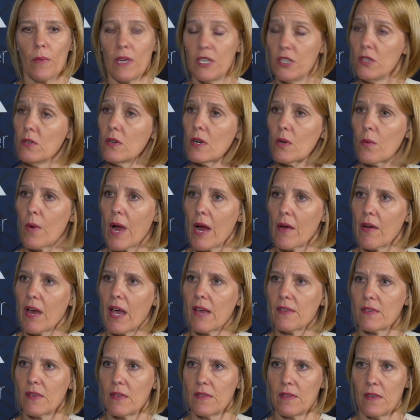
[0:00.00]
we do acquire
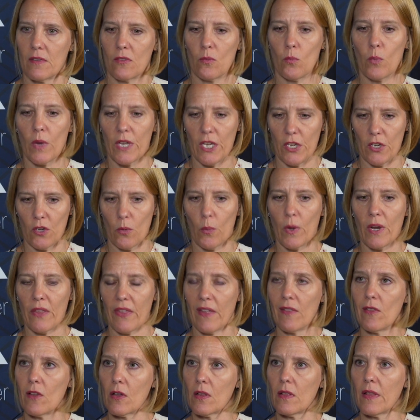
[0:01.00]
assets is what do they
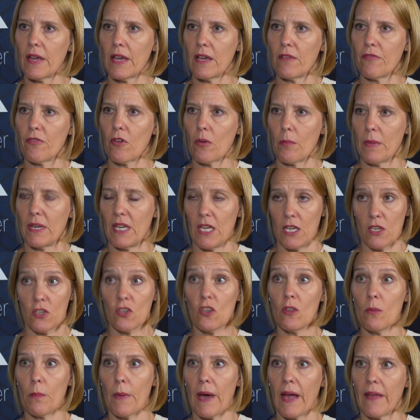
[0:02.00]
look like from
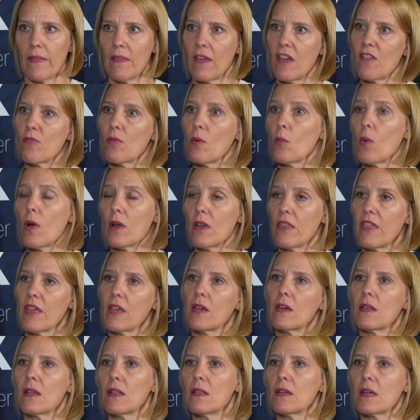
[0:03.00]
initial mine life, but what are they
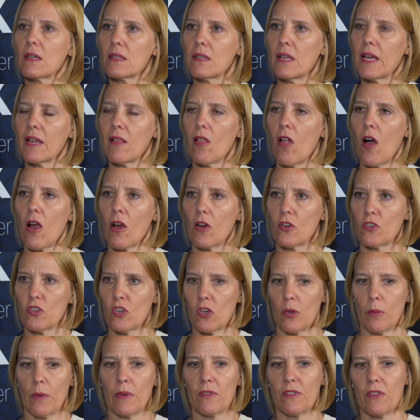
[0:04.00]
going to look like longer
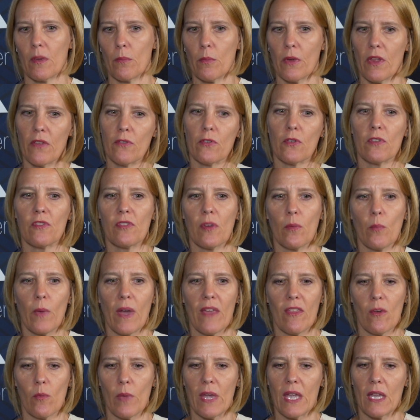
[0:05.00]
term? Is there some way
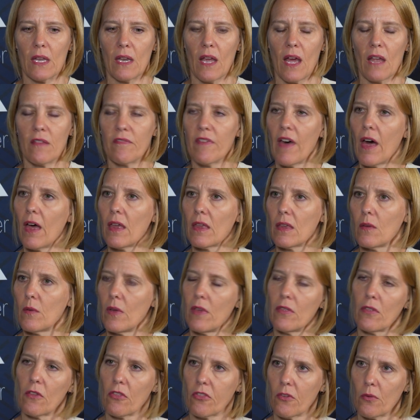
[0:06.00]
that we can add value
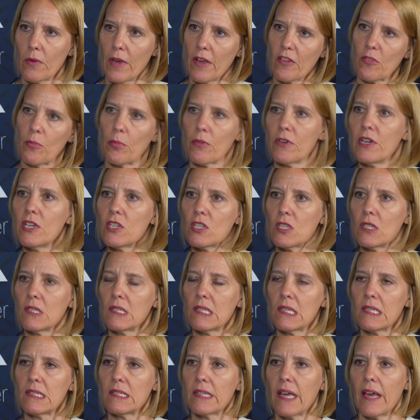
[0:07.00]
either through exploration
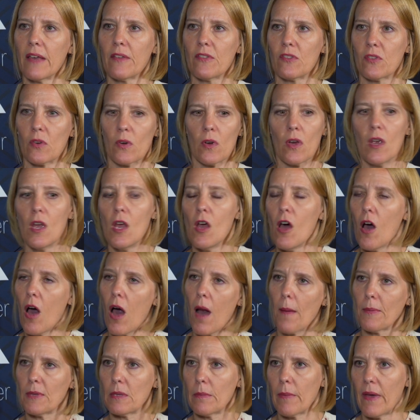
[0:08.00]
success or
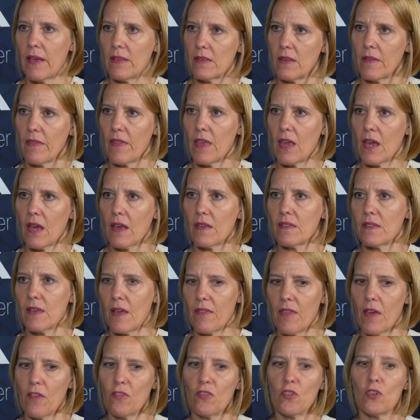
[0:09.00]
optimizing the asset?
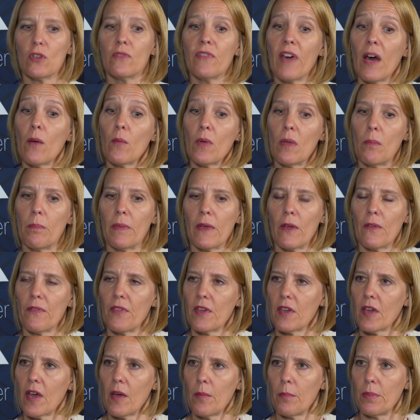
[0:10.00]
That's sort of how we built
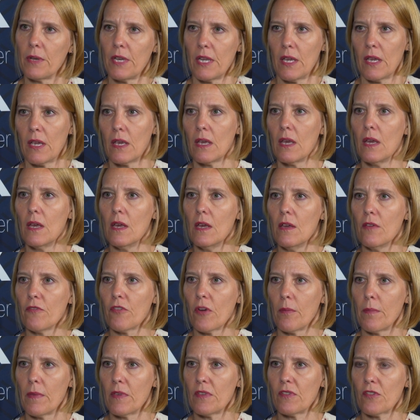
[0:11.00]
the company
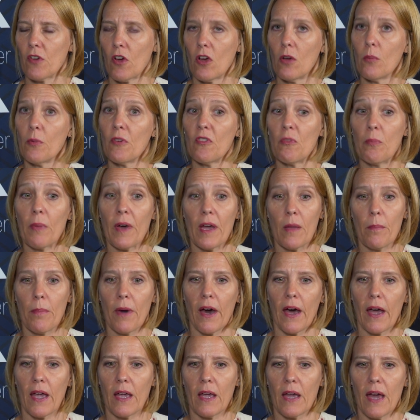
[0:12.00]
from the start, was by
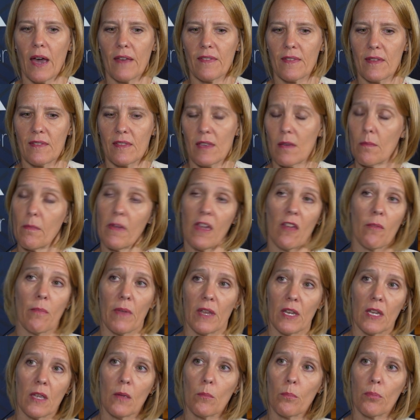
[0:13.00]
buying assets that may have
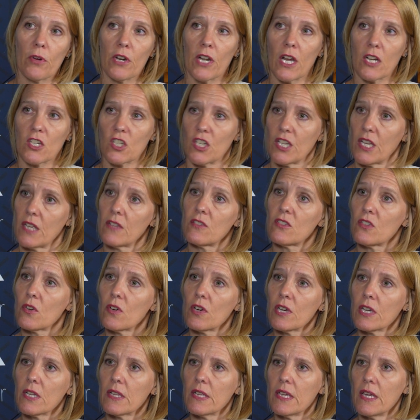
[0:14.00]
been in production
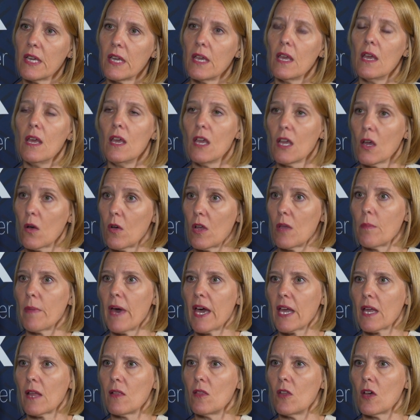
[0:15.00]
historically, going
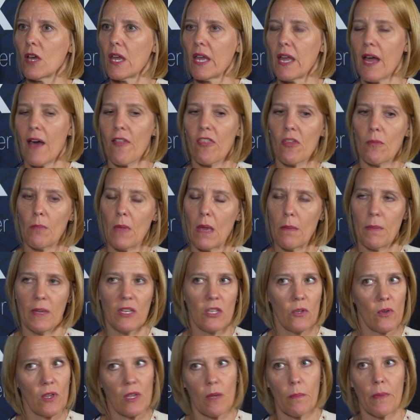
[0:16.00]
back and looking at them, maybe
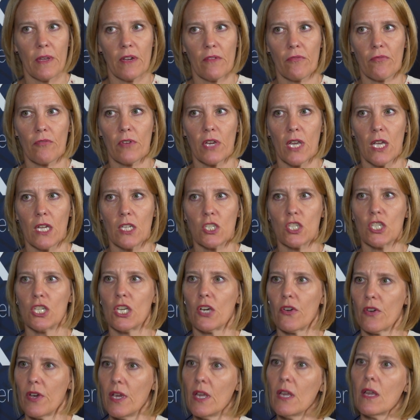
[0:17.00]
doing a bit of
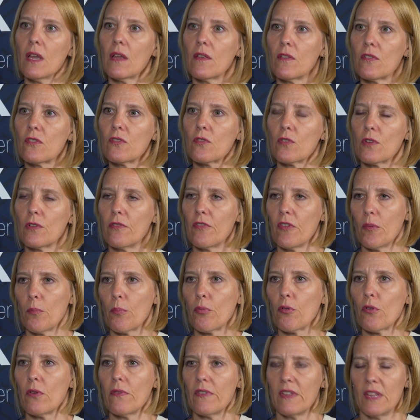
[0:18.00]
re-engineering and sort of
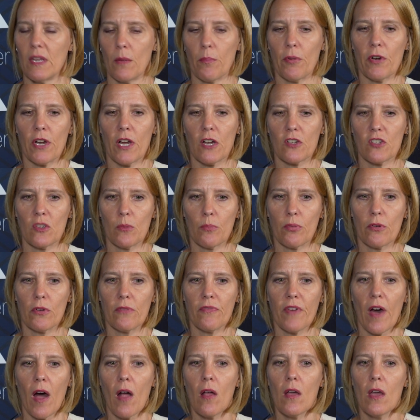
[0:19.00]
improving the production
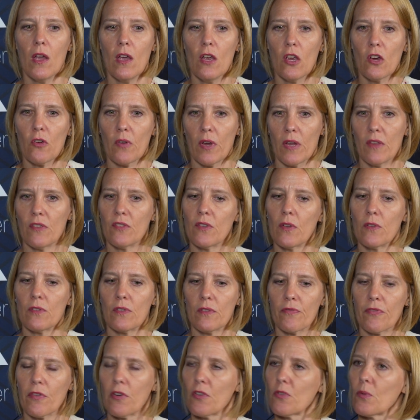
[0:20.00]
profile. Greenstone's the
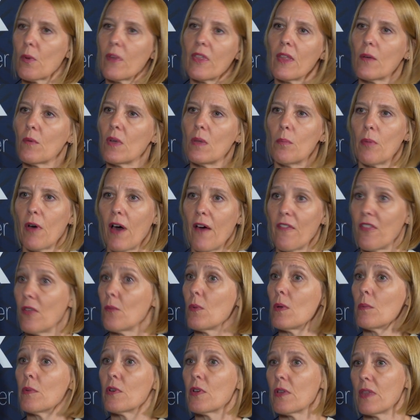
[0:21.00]
first one that we bought that
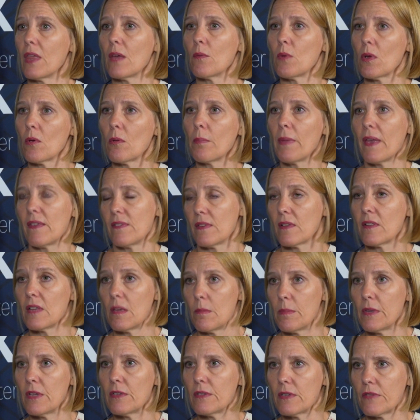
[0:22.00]
we were basically
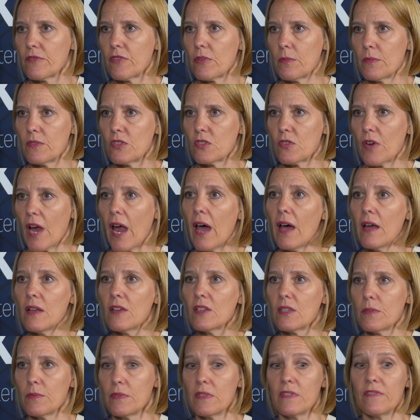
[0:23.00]
building from scratch.
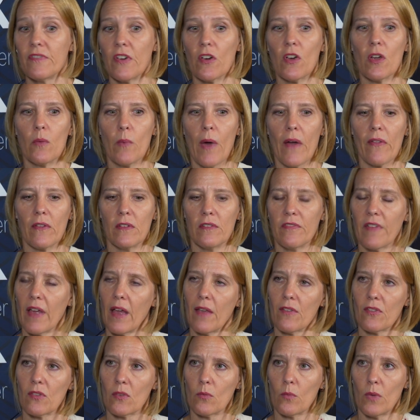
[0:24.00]
It was very well
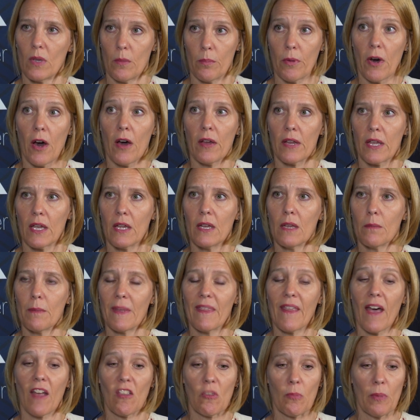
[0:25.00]
advanced when we bought it. I mean,
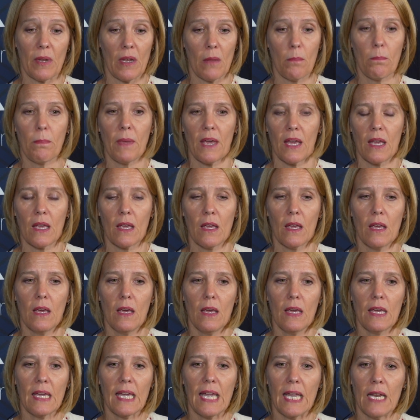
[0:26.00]
that's been a big
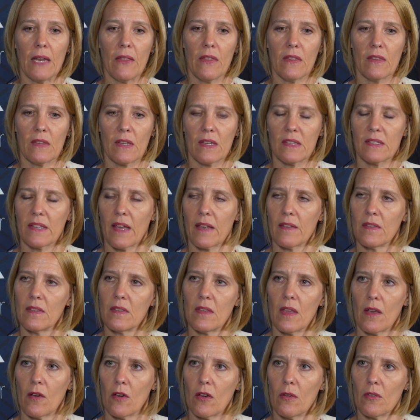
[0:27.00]
key to the success
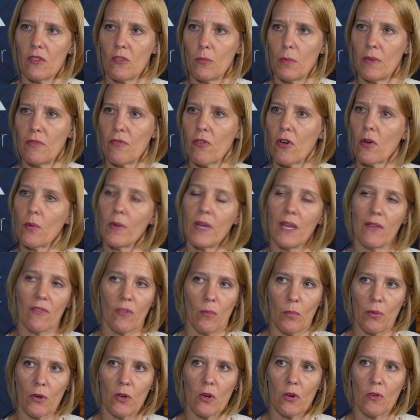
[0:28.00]
there. So before we
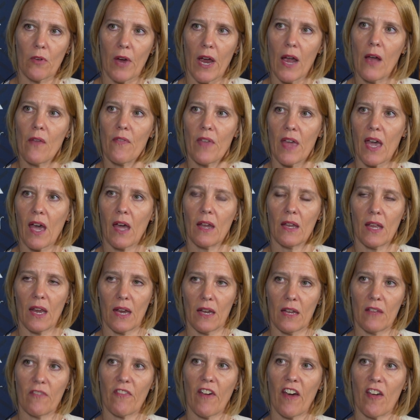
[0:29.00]
even broke ground, they had
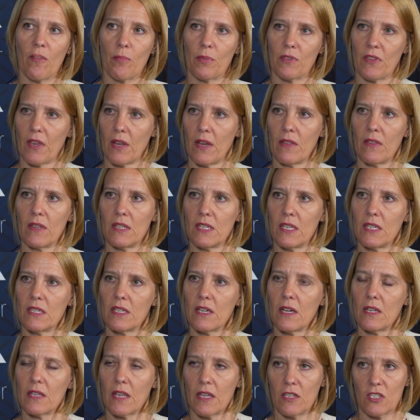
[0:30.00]
85% of the
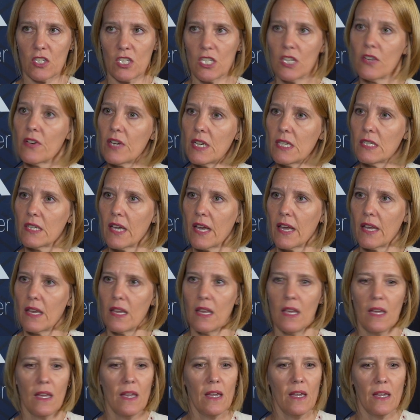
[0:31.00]
detailed engineering done,
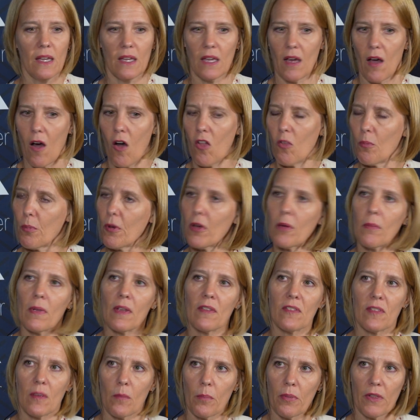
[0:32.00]
all the
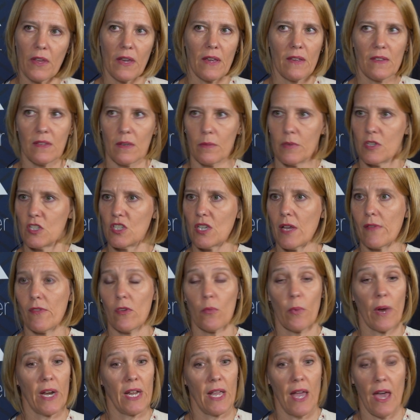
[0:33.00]
permits in place, it was shovel
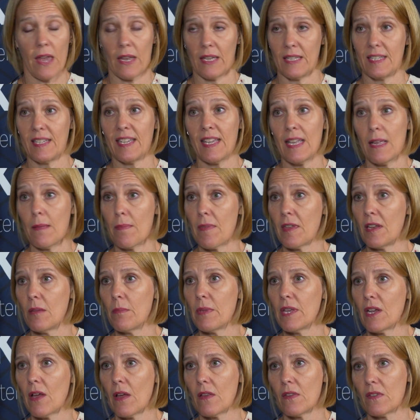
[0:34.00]
ready, had a team that had
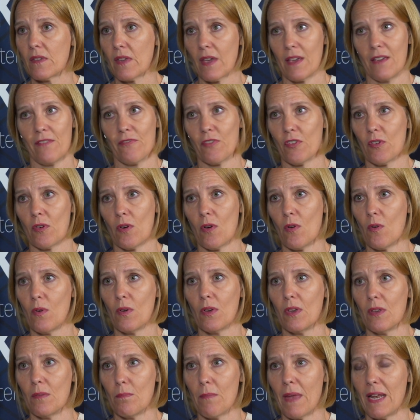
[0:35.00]
been on site for
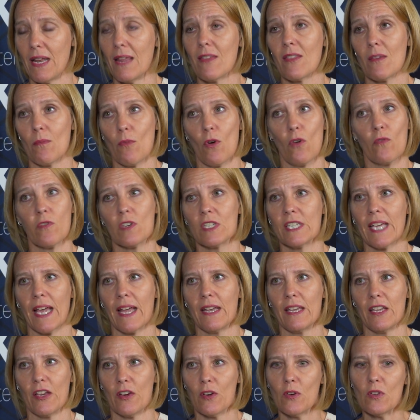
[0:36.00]
many of them over
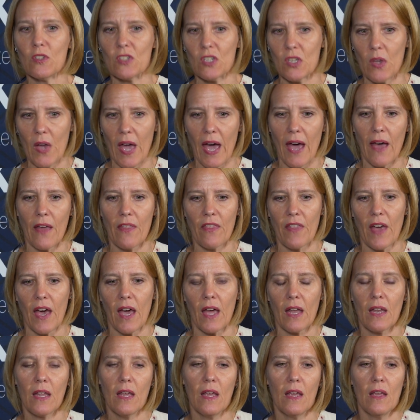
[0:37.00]
10 years. So you had
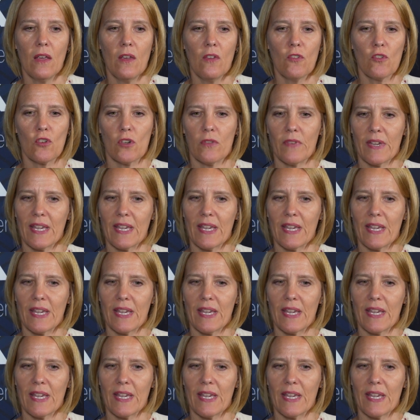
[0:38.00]
that sort of